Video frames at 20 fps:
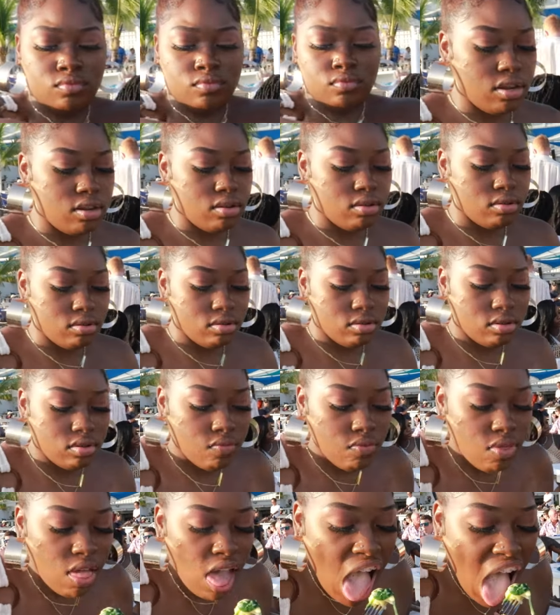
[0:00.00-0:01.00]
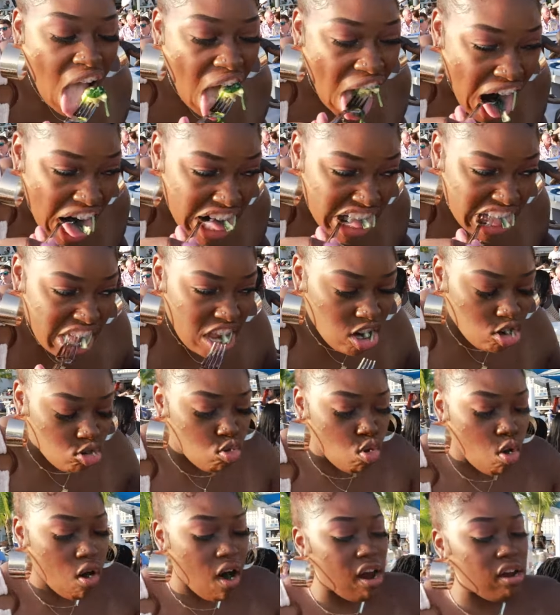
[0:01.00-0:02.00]
No.
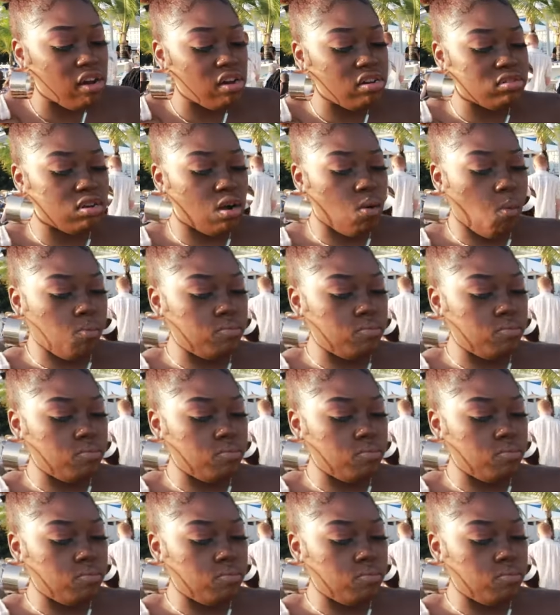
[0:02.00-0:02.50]
I'm going good go